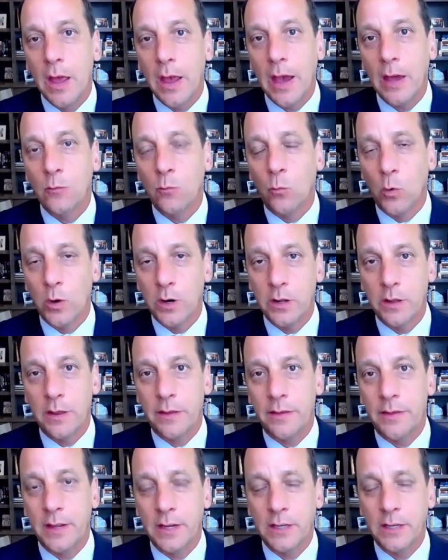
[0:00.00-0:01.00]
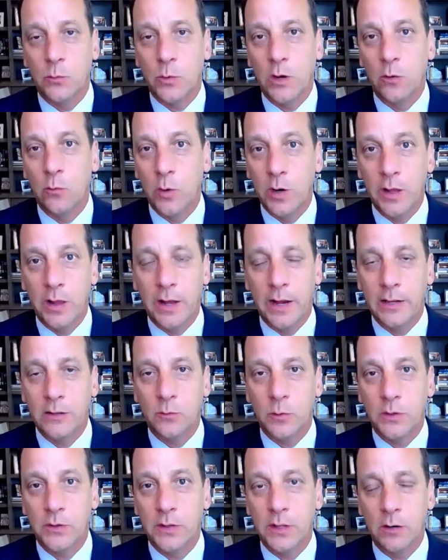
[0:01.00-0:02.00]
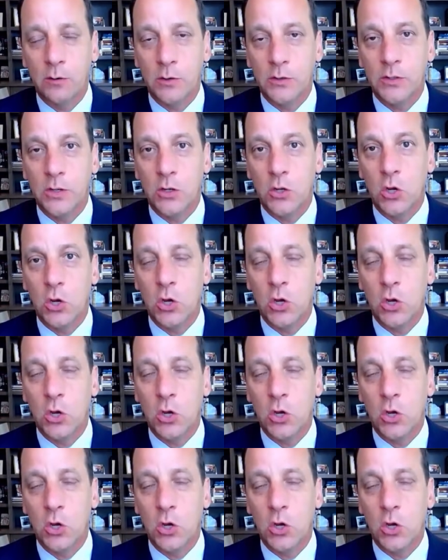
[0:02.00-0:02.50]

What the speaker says: And one of the things we realized was there was a